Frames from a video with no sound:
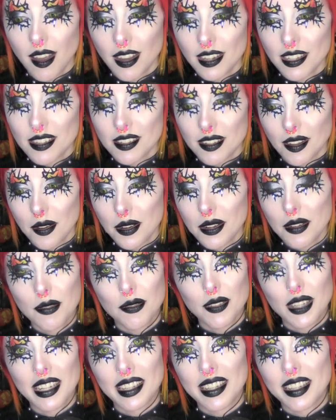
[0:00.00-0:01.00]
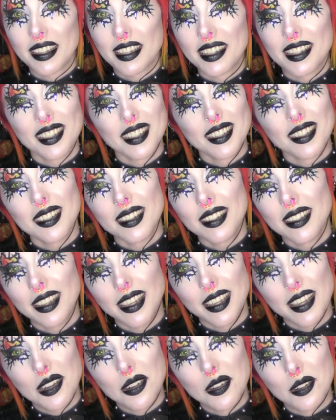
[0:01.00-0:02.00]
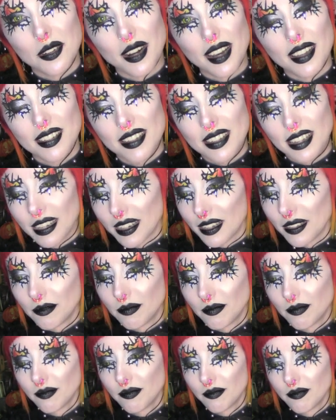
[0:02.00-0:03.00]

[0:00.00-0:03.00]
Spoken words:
I started feeling interesting.